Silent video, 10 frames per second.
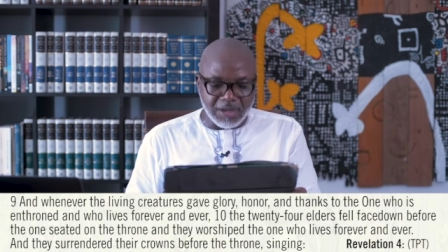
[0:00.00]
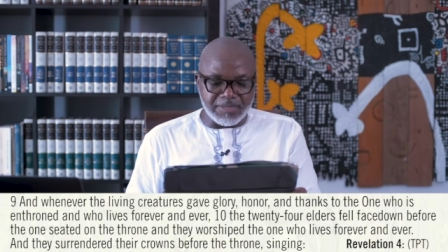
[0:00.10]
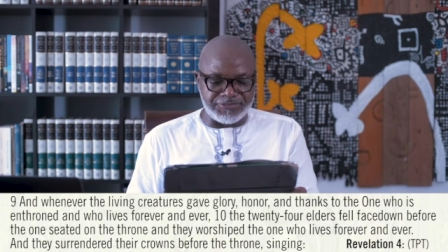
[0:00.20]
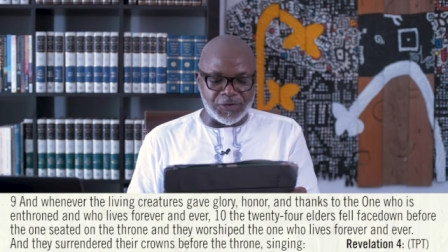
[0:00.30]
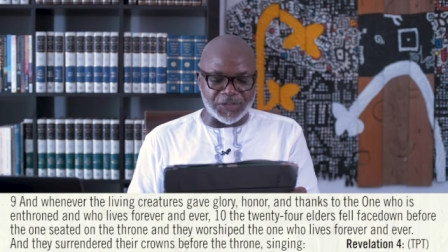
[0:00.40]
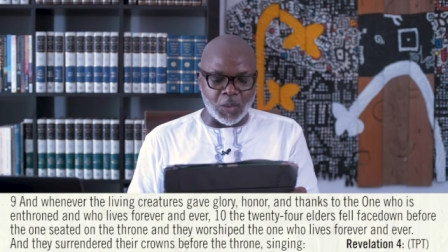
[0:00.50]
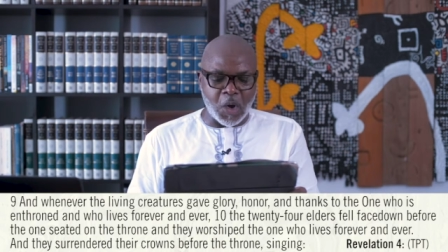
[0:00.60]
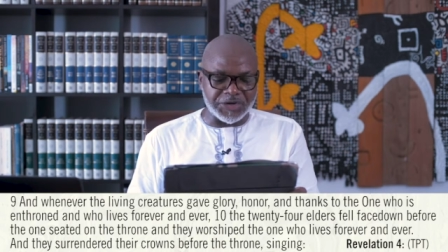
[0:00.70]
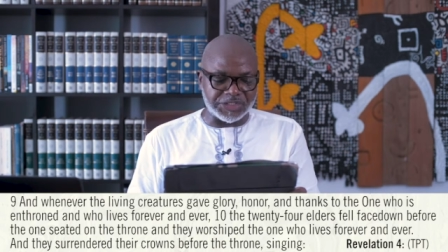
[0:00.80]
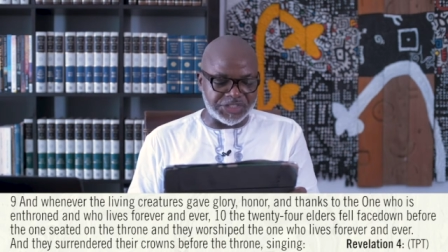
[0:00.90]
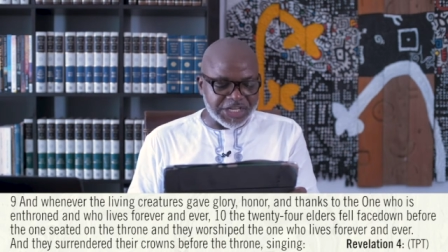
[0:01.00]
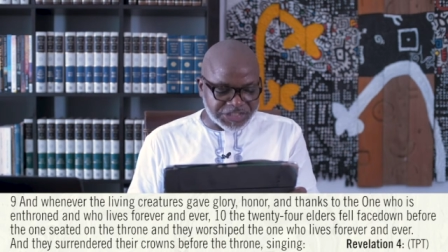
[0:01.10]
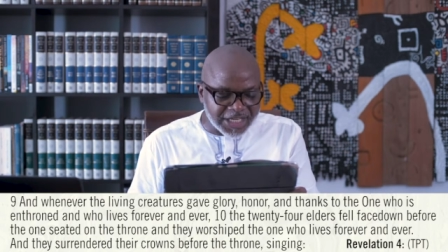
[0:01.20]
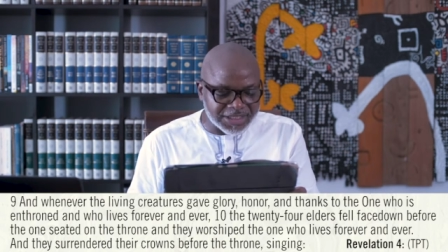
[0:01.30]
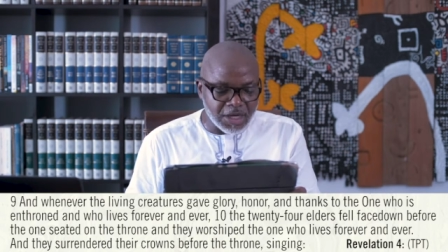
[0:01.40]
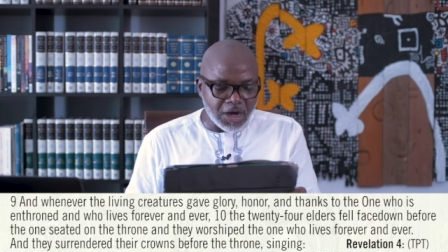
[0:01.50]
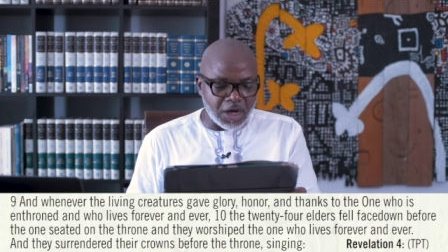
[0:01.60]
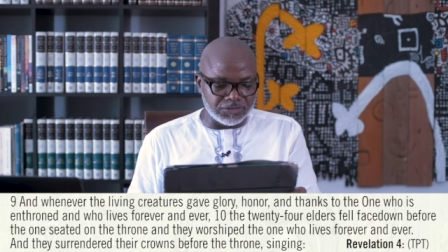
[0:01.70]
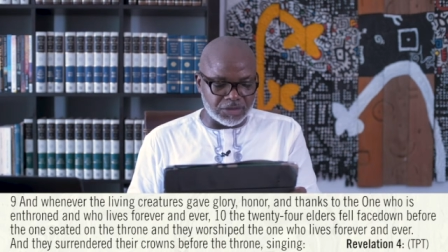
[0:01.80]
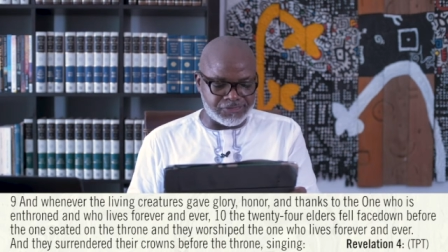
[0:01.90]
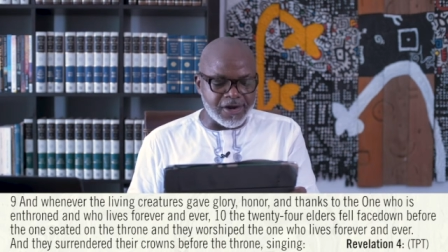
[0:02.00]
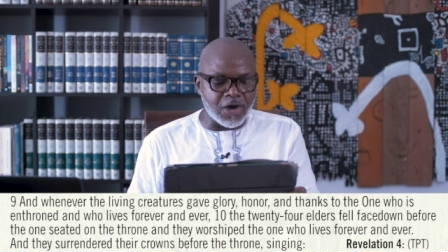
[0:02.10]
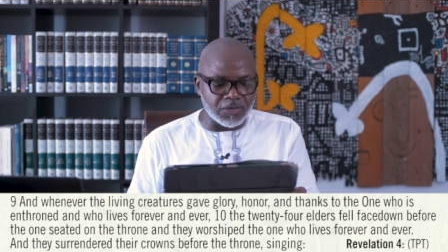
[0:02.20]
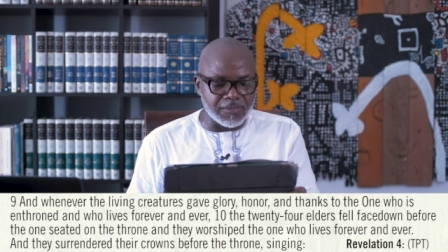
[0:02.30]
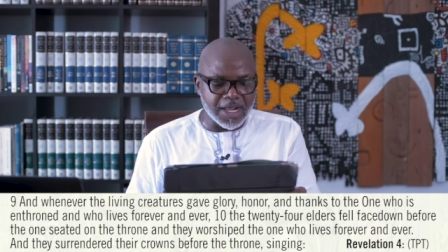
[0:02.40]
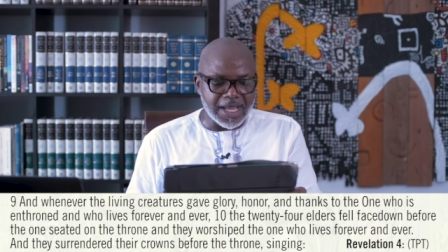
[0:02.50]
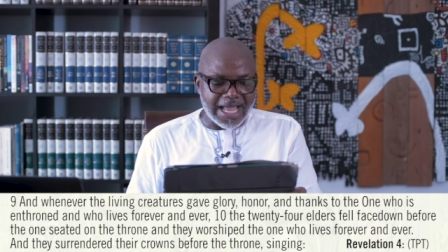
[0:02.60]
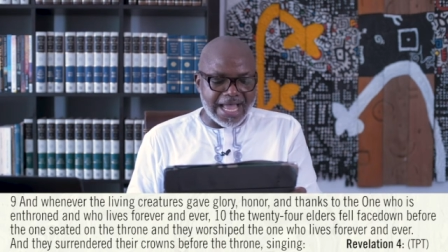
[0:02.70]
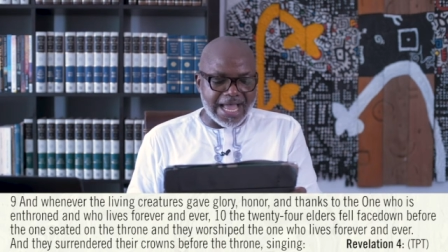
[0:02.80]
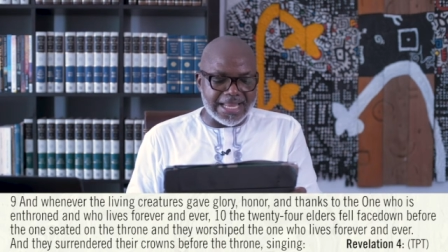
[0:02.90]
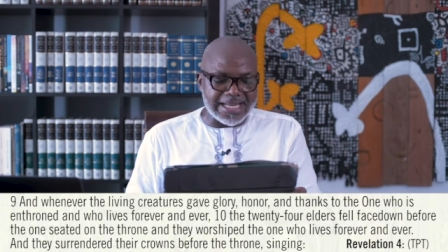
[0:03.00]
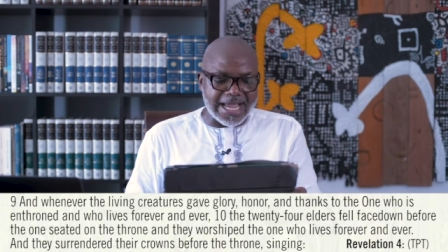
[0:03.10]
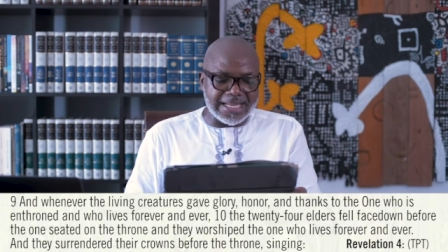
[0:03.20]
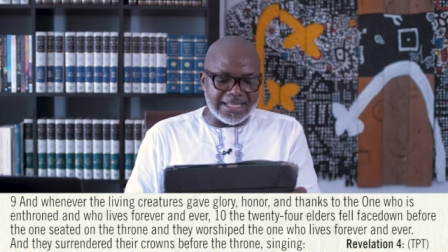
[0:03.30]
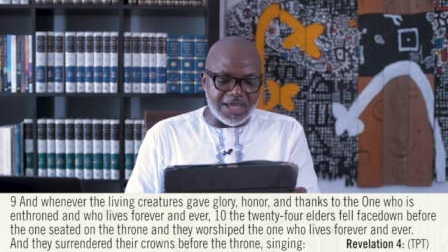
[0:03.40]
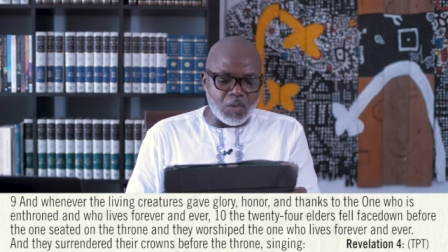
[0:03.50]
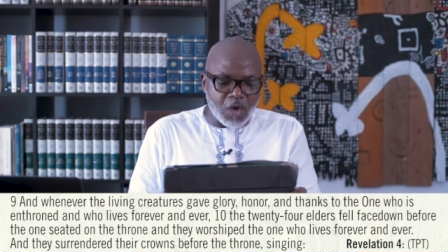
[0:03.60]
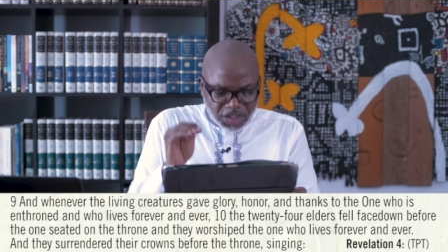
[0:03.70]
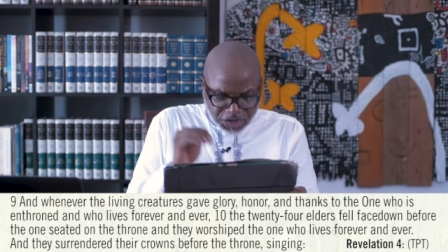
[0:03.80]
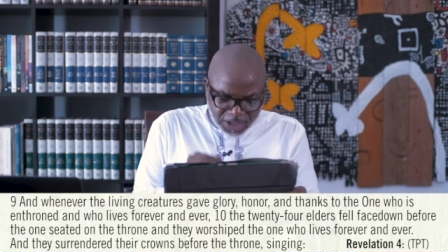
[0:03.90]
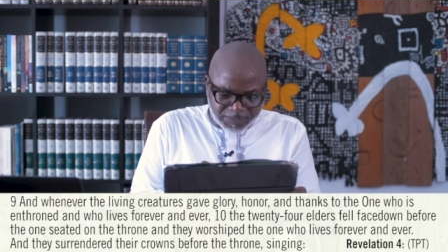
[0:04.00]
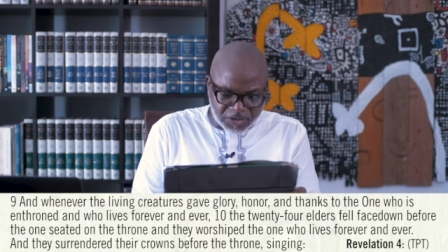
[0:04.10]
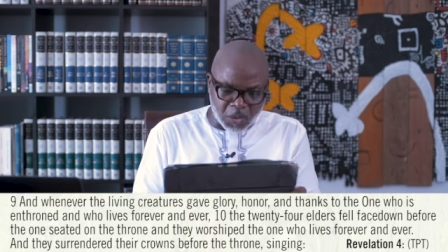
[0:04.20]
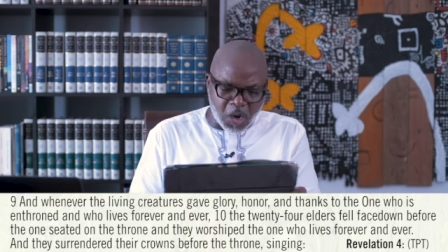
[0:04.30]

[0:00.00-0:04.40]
before the one seated on the throne. And, and they worshiped the